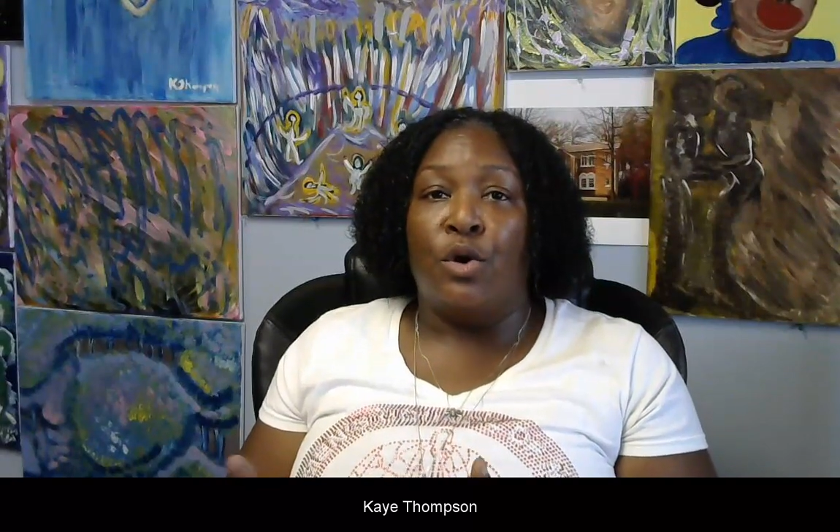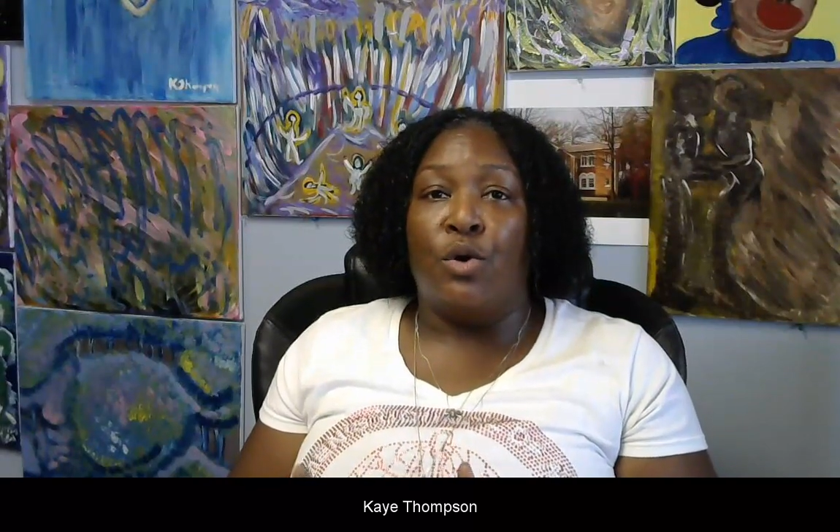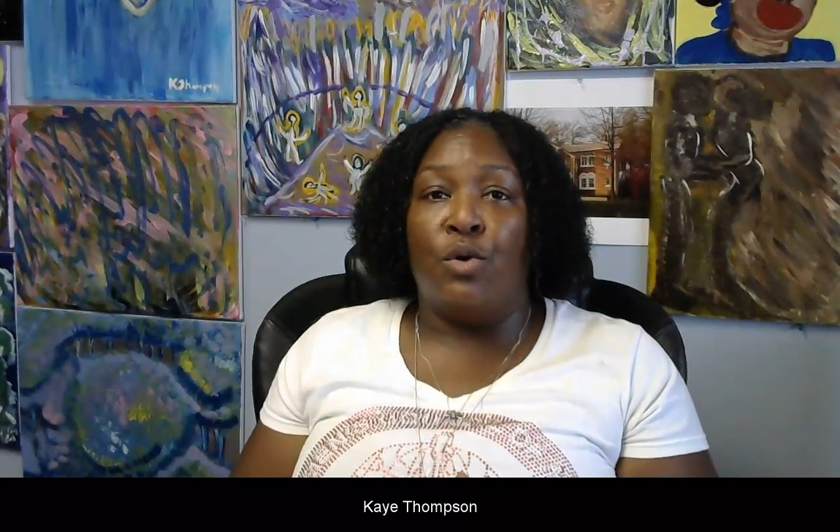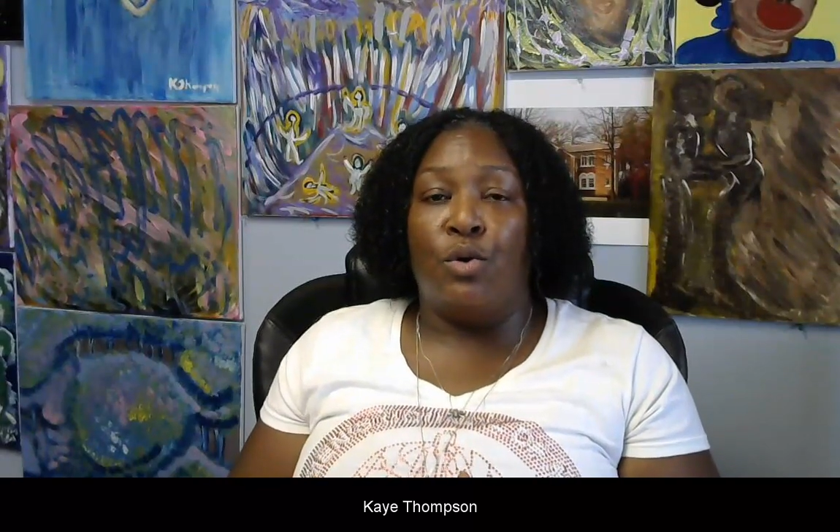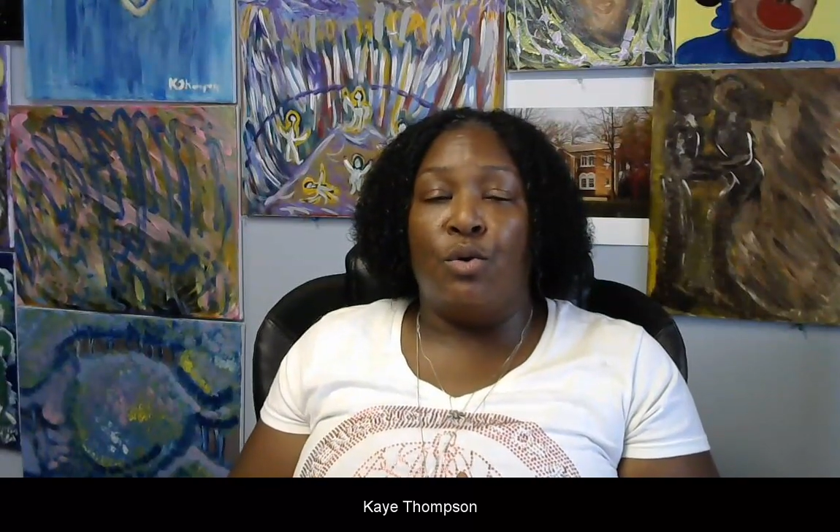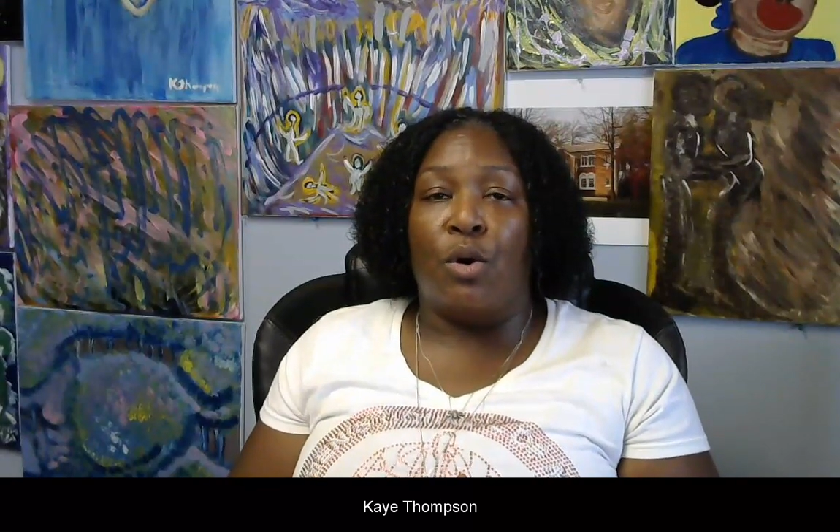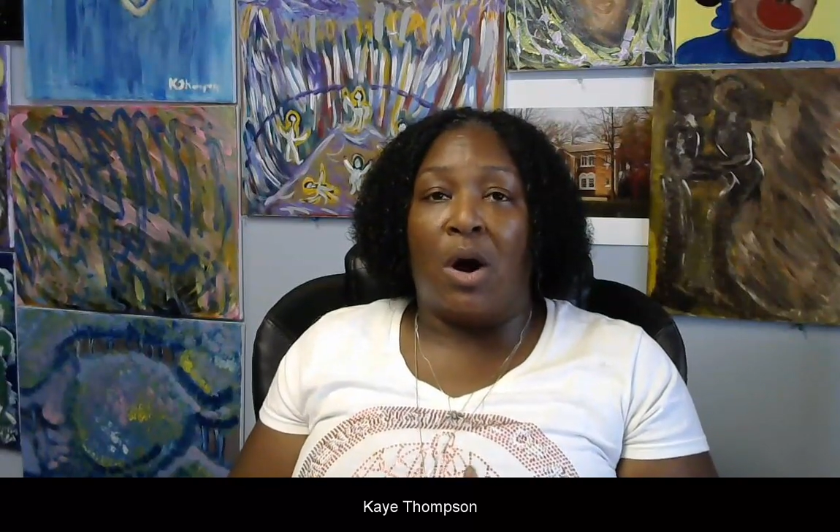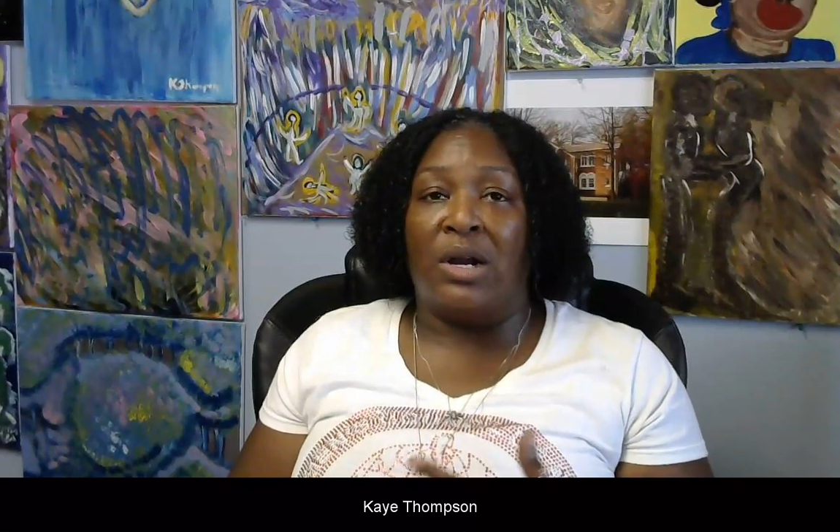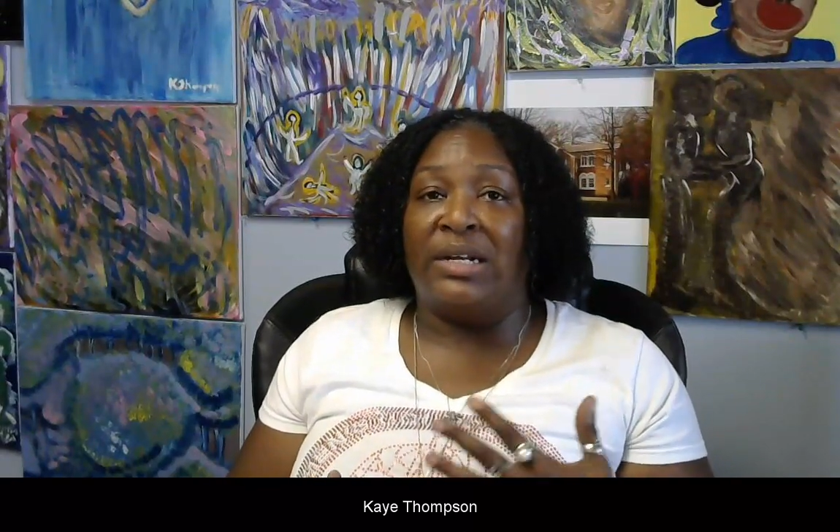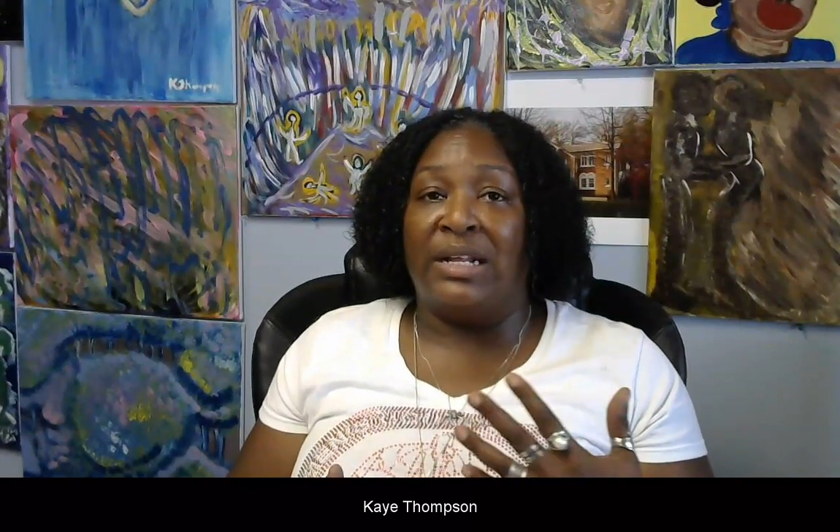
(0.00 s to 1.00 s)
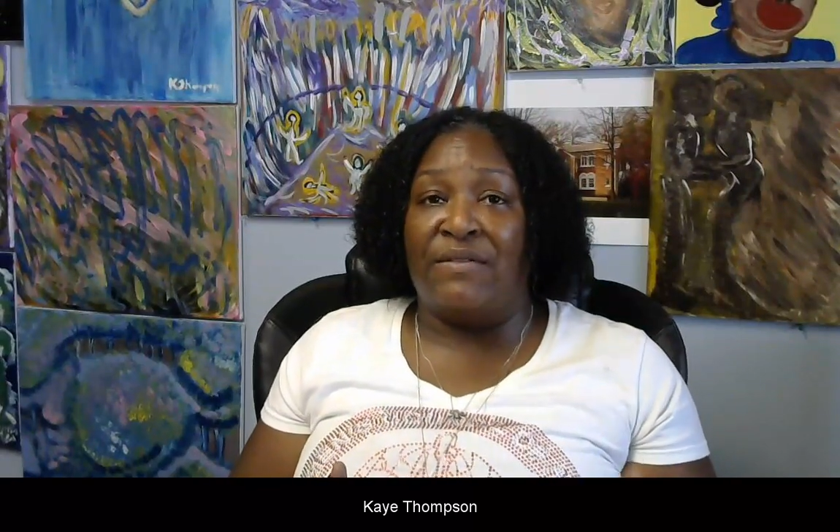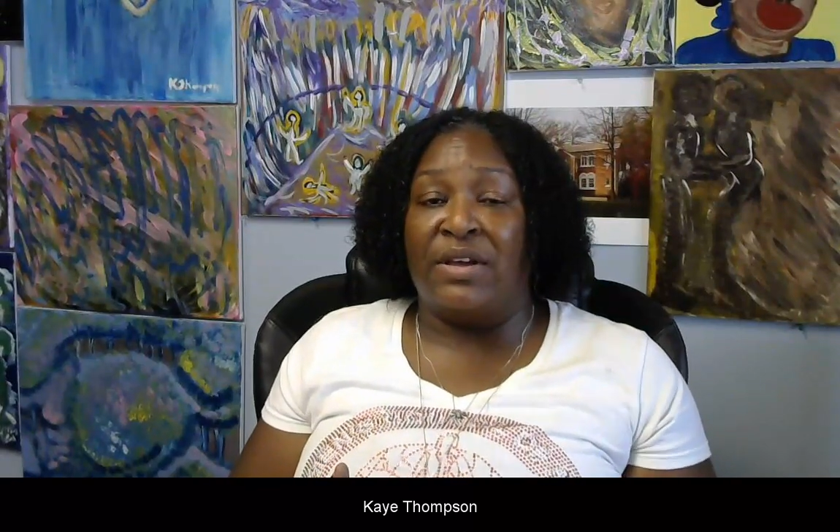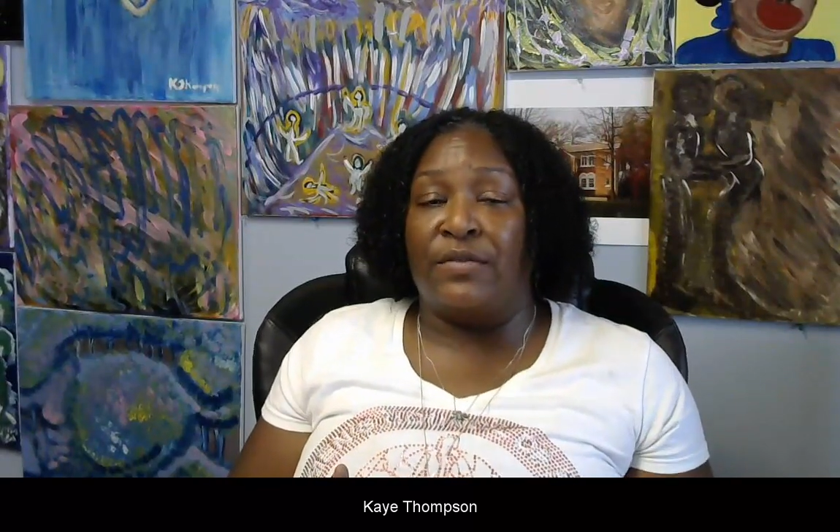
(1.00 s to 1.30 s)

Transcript: who are living